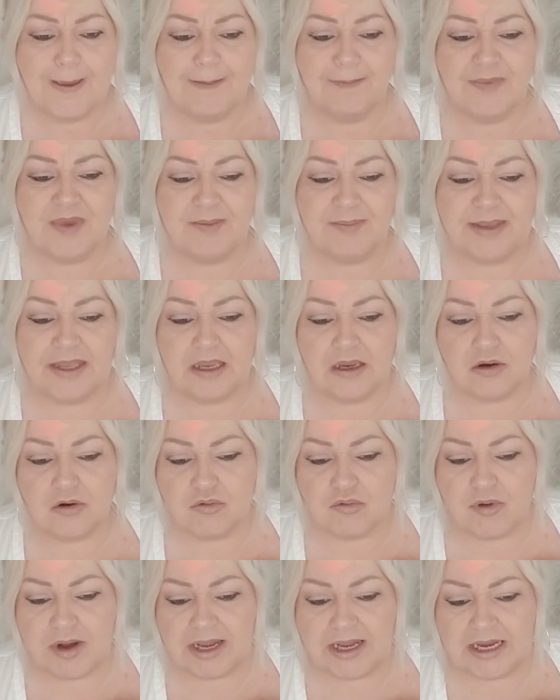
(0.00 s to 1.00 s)
maybe
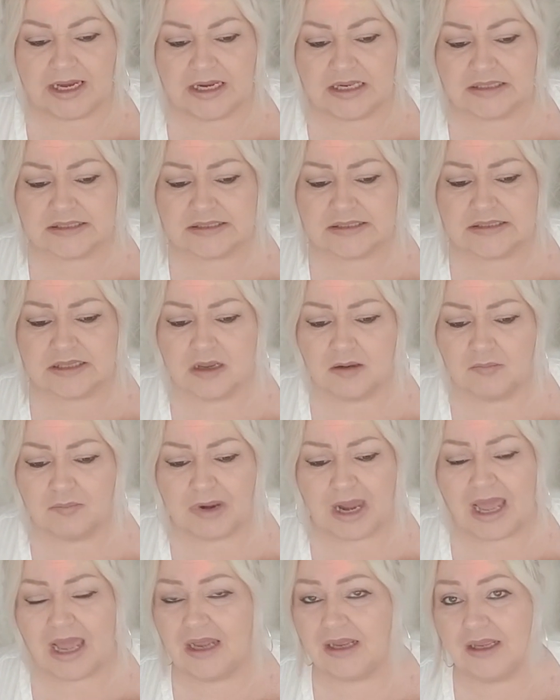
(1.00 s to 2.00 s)
greys,
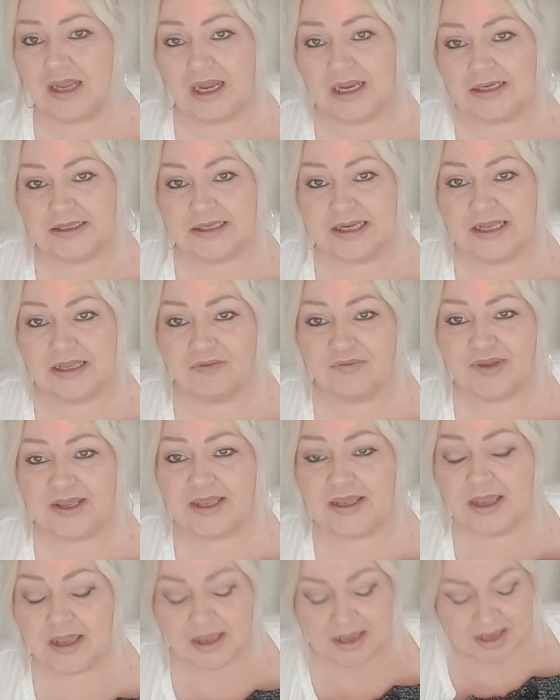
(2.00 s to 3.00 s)
black and
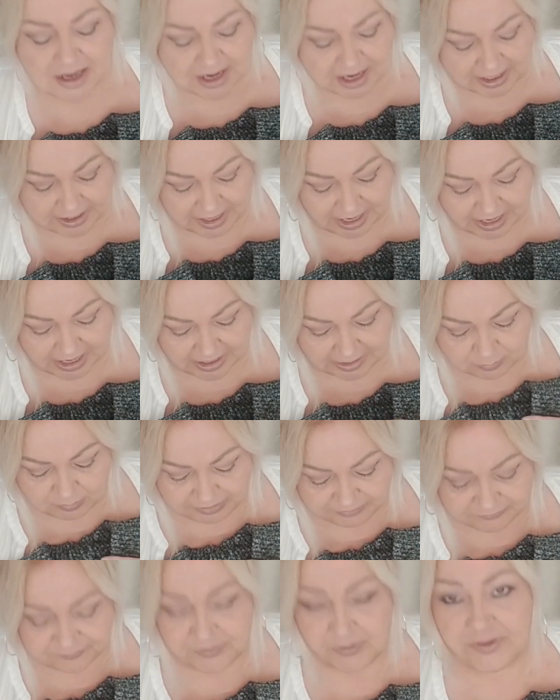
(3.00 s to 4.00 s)
navy, and I
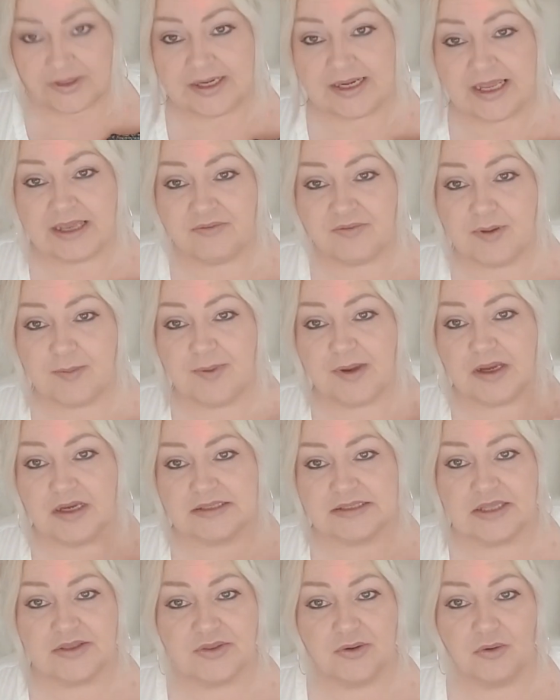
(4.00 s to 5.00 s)
went for the navy
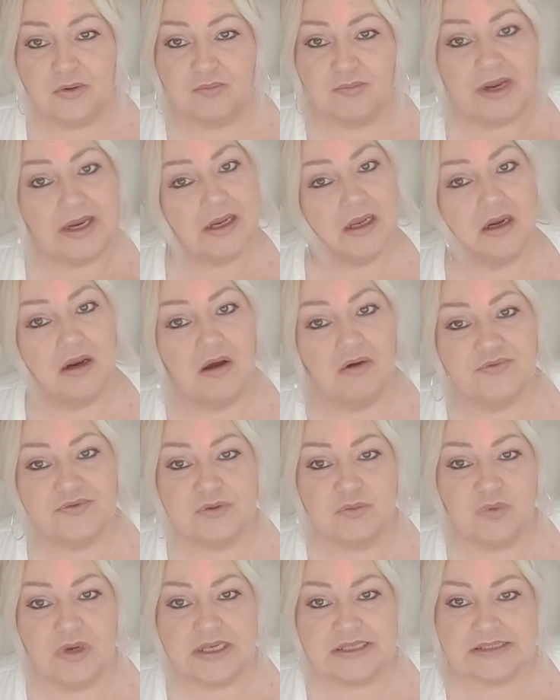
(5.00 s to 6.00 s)
because I thought Michael
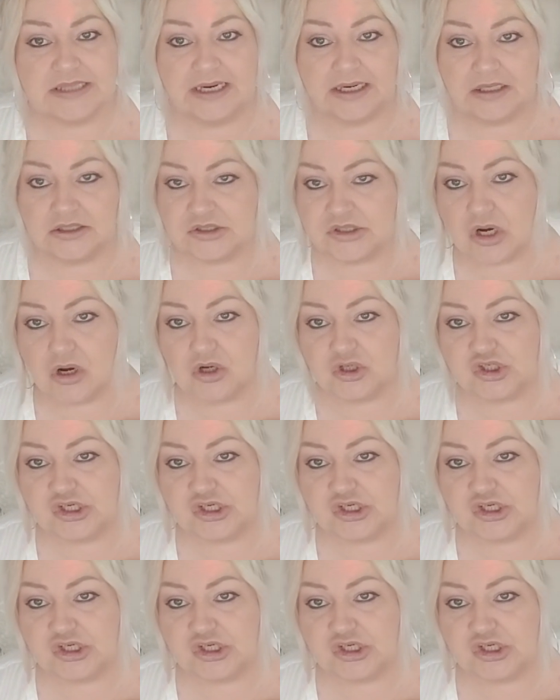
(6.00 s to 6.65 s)
often wears like dark